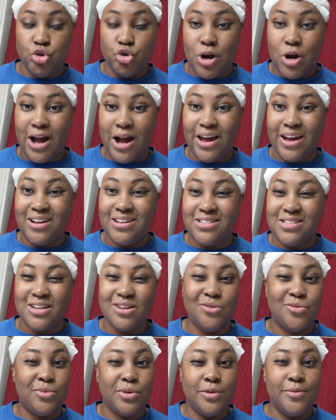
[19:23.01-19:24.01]
dry, because
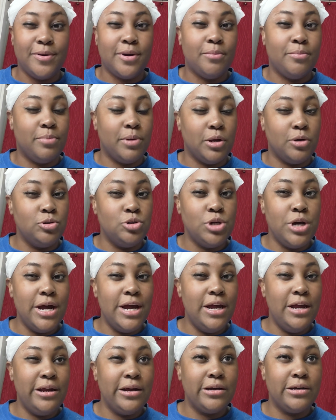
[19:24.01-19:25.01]
I don't really want to blow
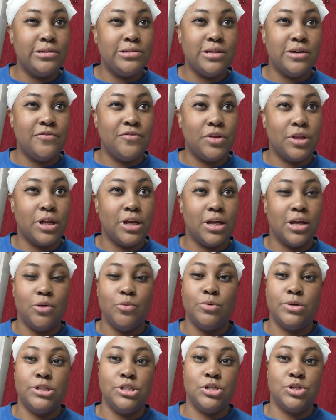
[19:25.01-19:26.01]
dry it because I feel like
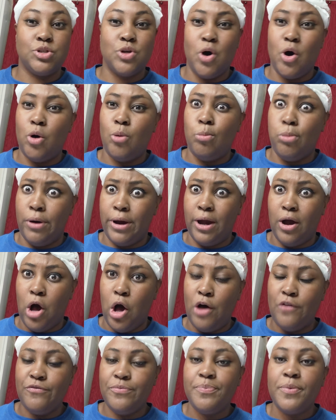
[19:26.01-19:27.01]
it would just all break
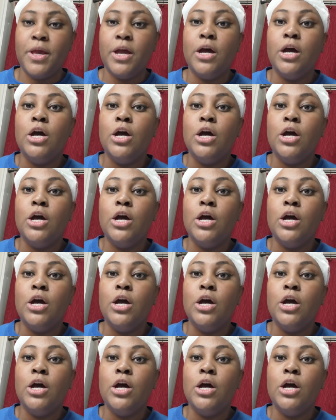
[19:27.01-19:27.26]
off.